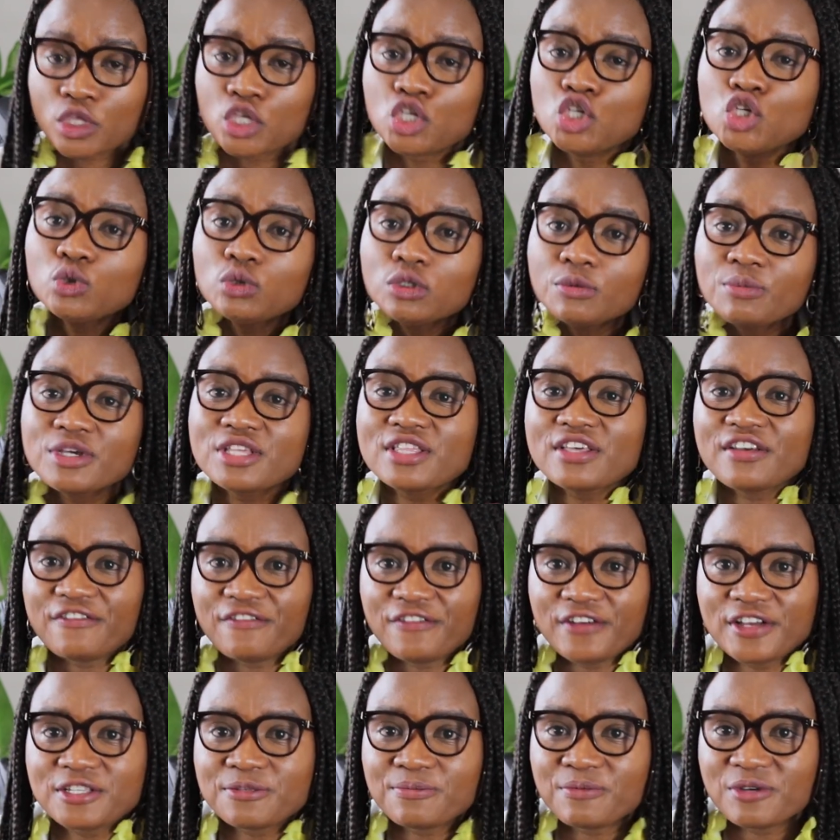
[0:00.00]
You will be the
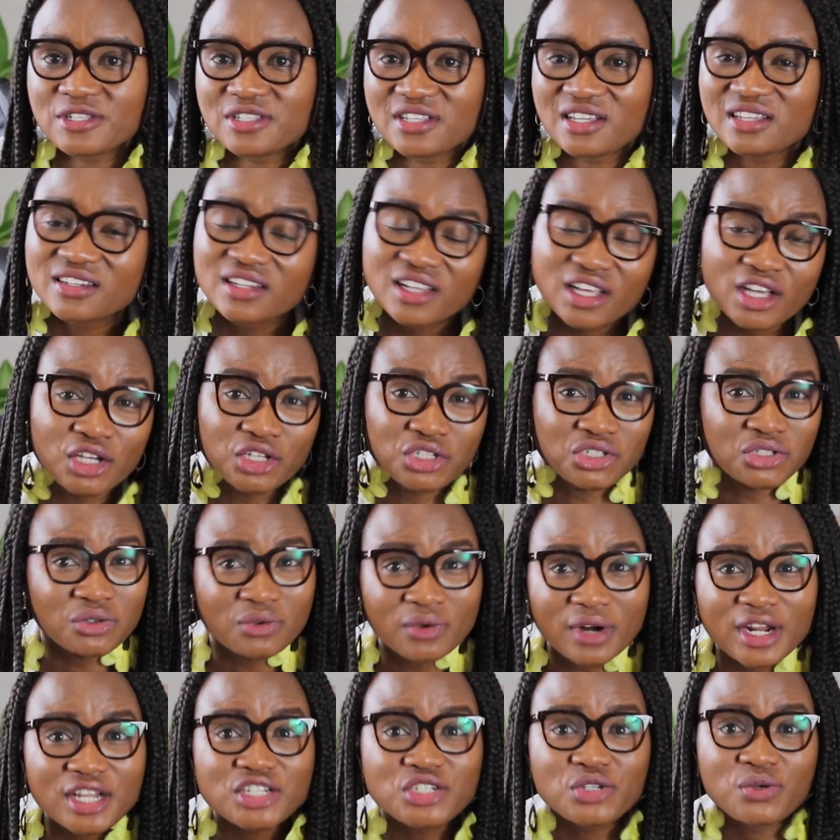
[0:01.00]
first person to
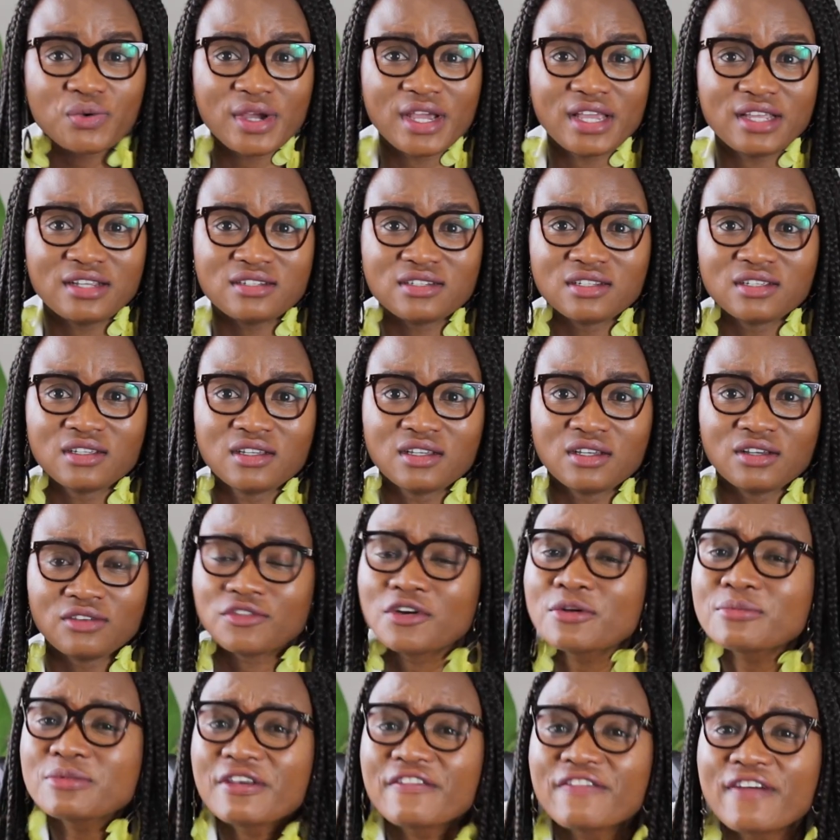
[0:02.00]
graduate
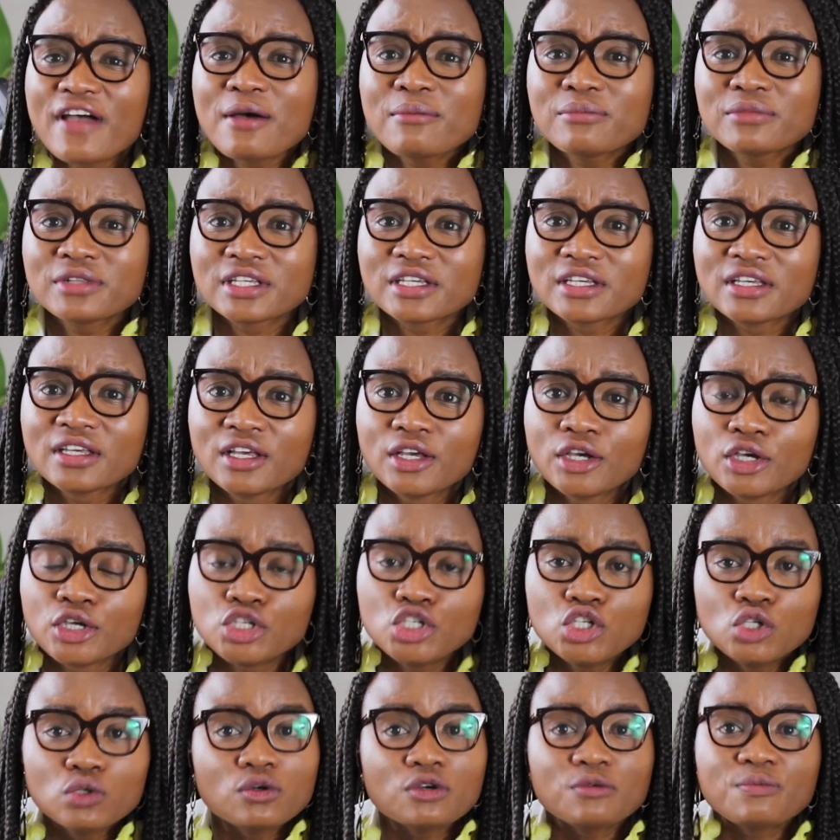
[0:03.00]
from your family.
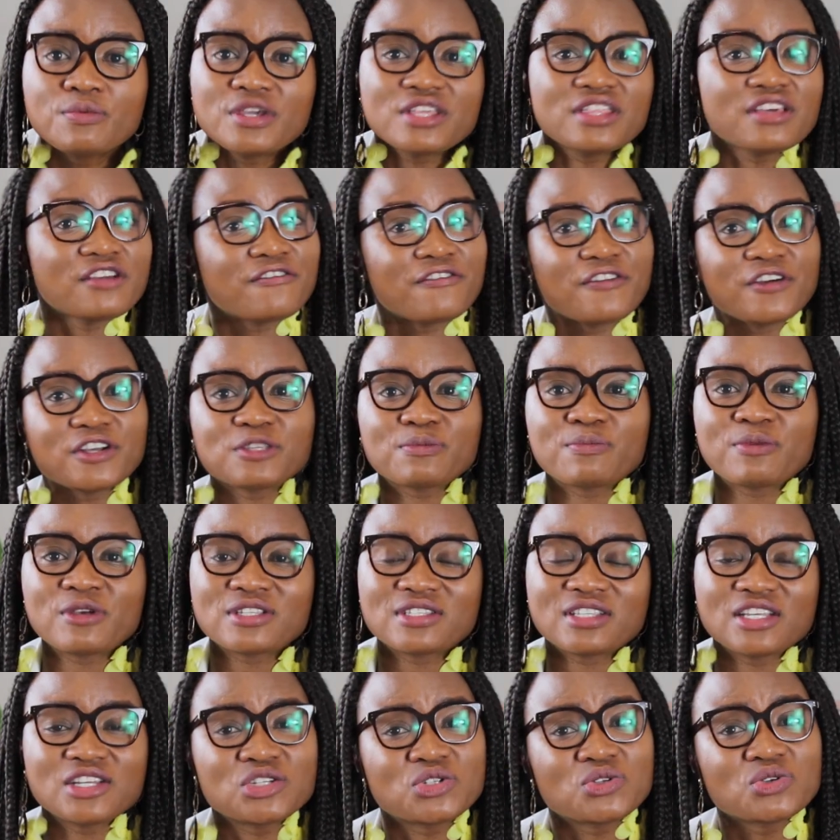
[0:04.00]
You will be the first
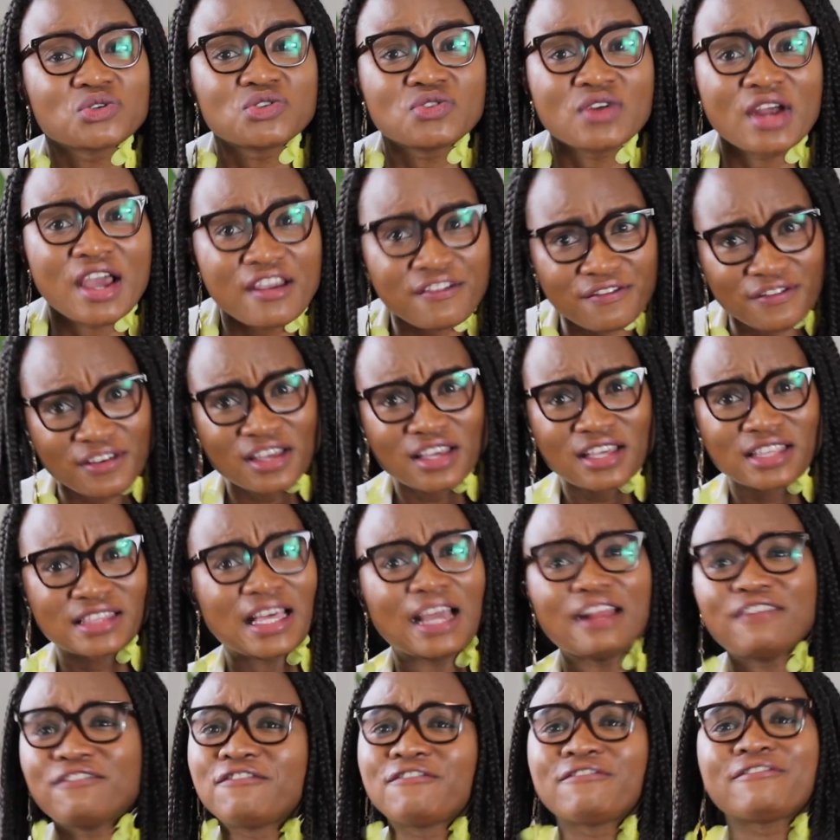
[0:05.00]
person to drive
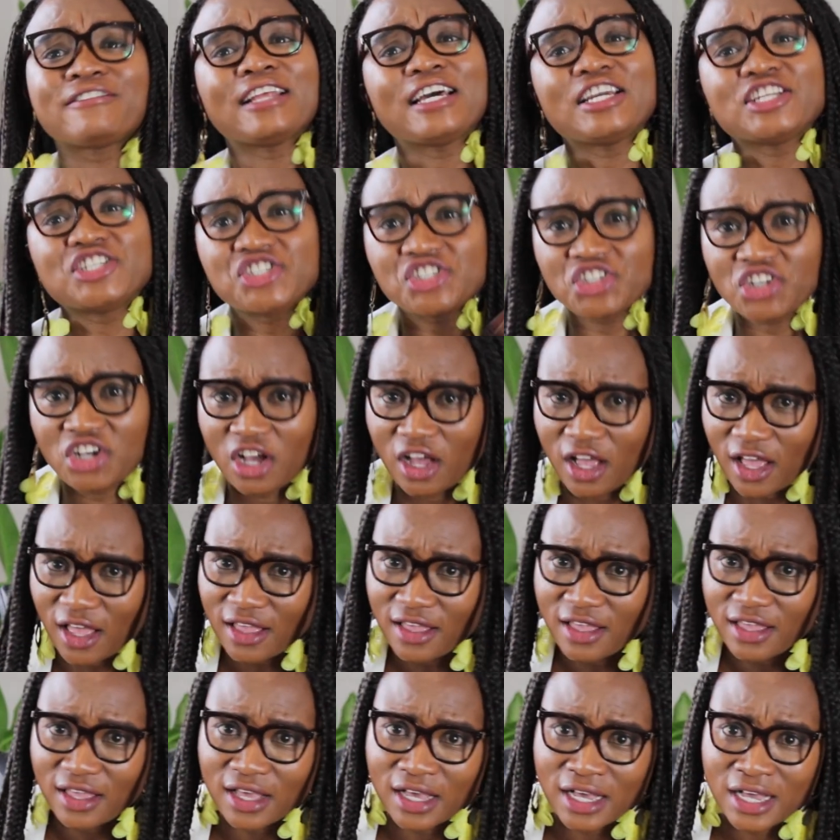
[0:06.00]
that flashy
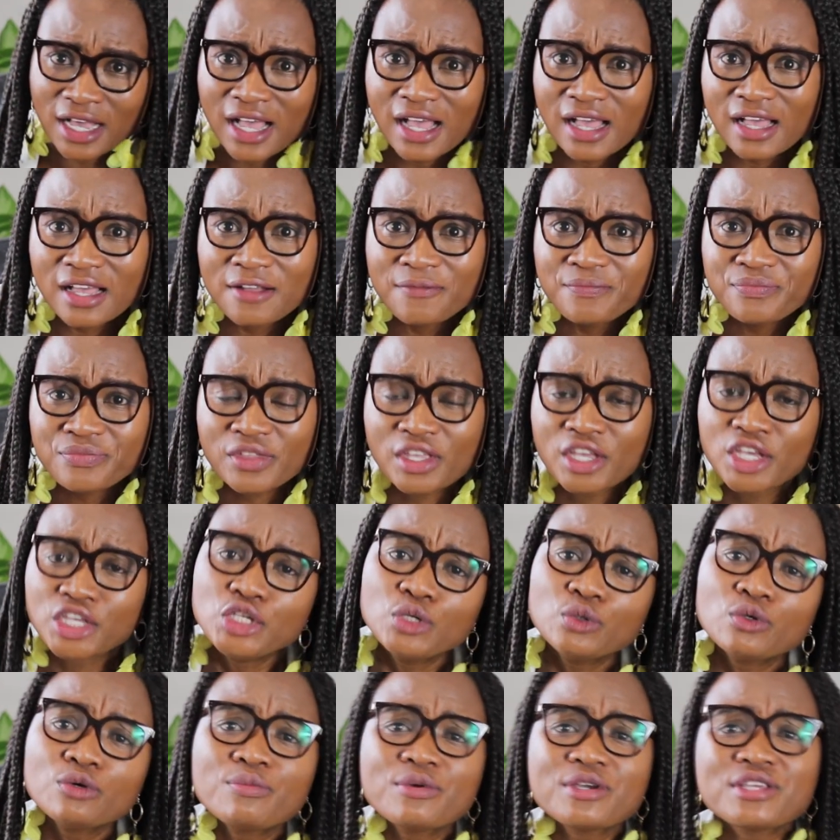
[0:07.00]
car.
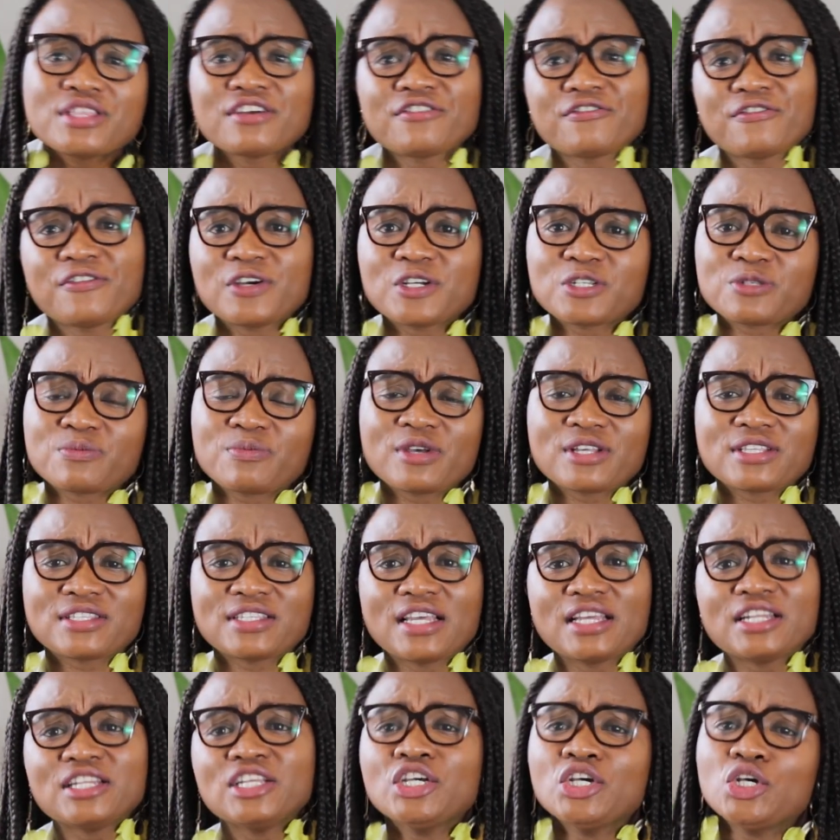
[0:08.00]
You will be the first
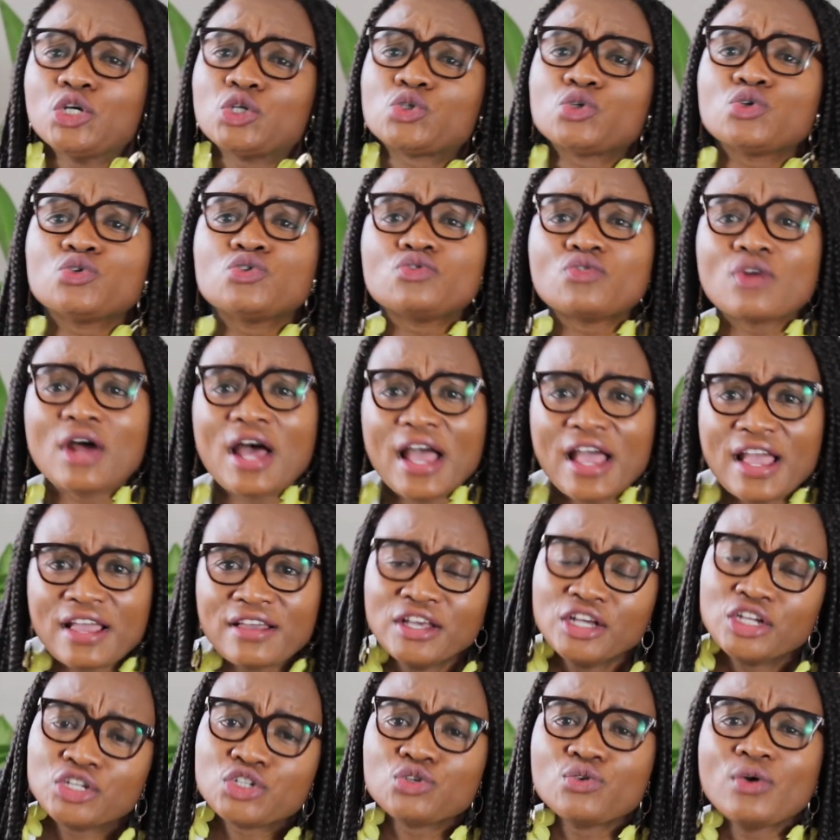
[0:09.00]
person
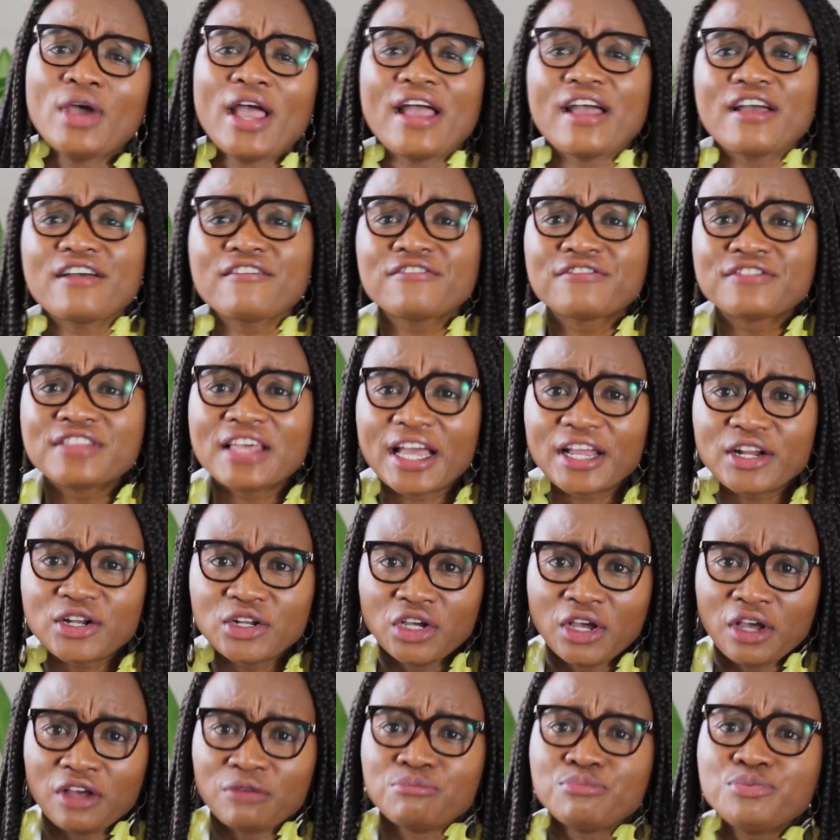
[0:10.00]
to have that
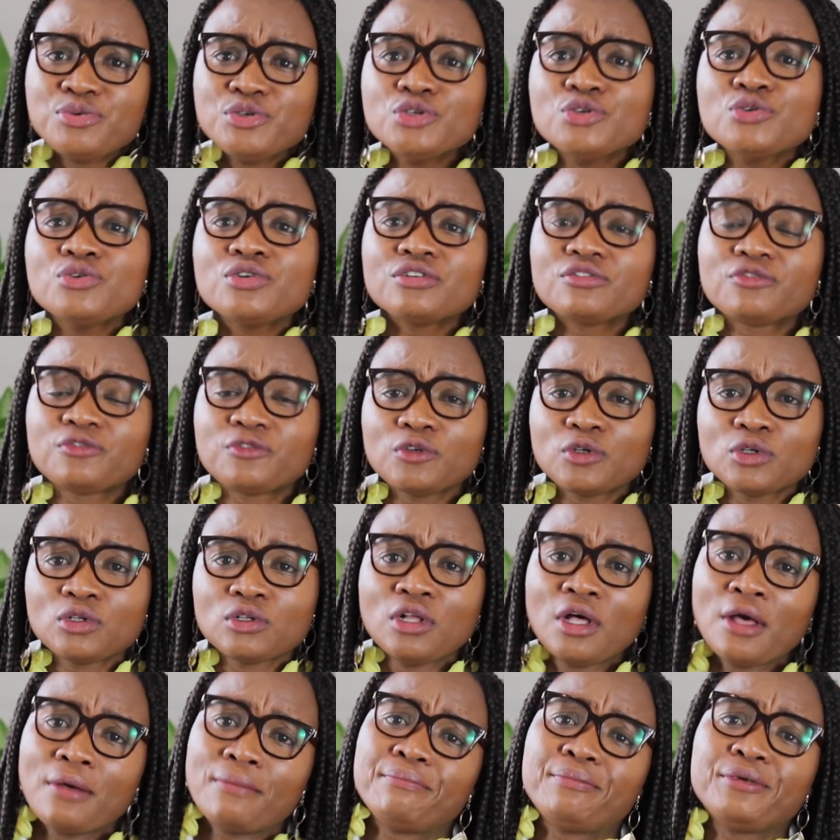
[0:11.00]

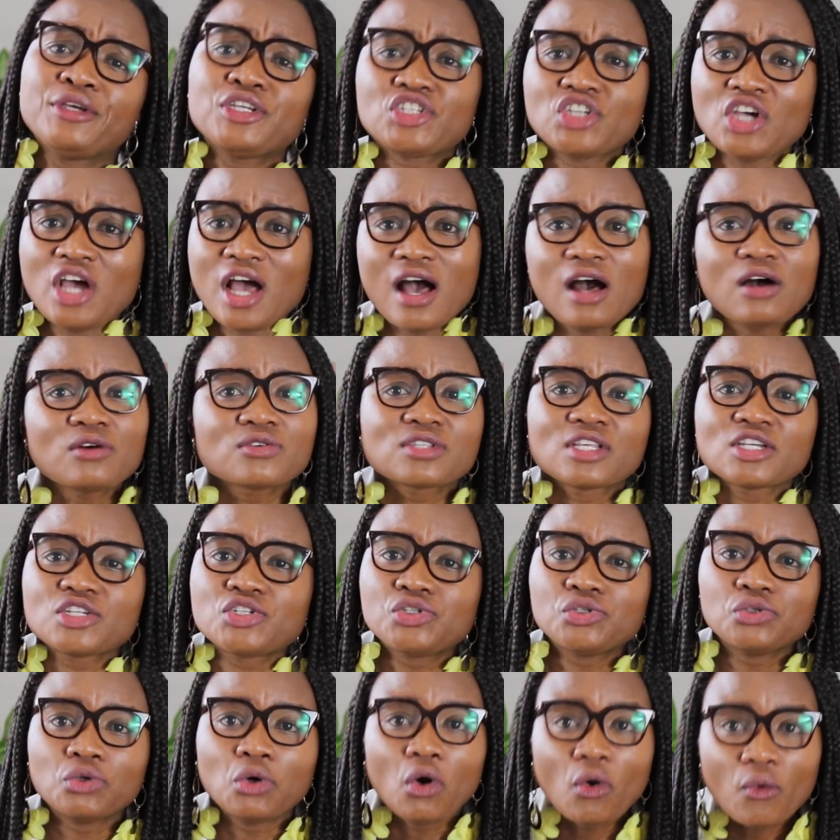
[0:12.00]
beautiful beach house
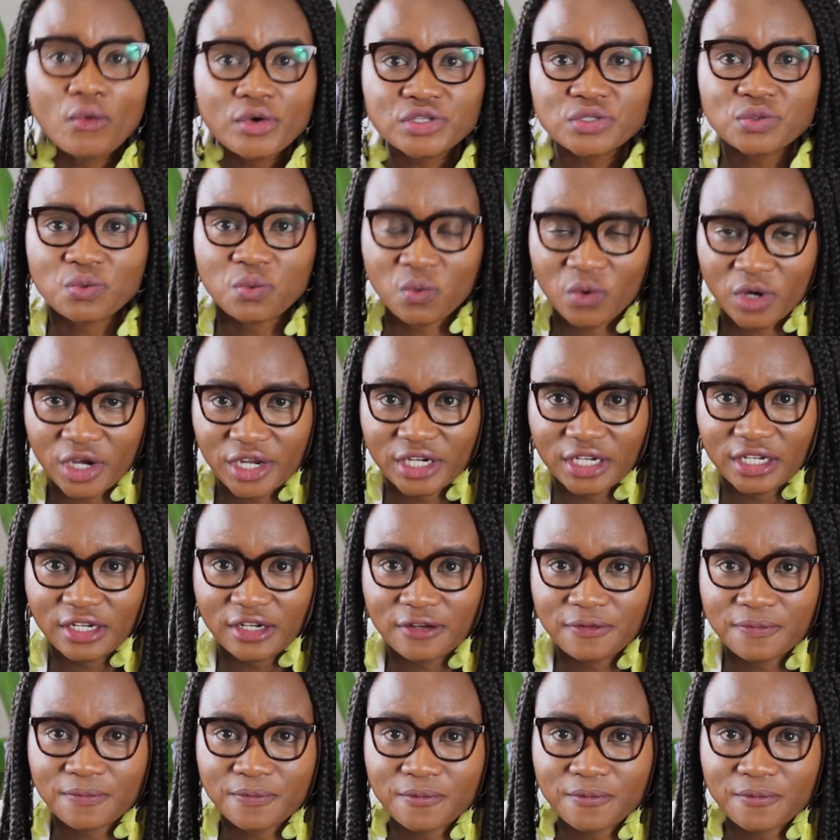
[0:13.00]
that you always wanted.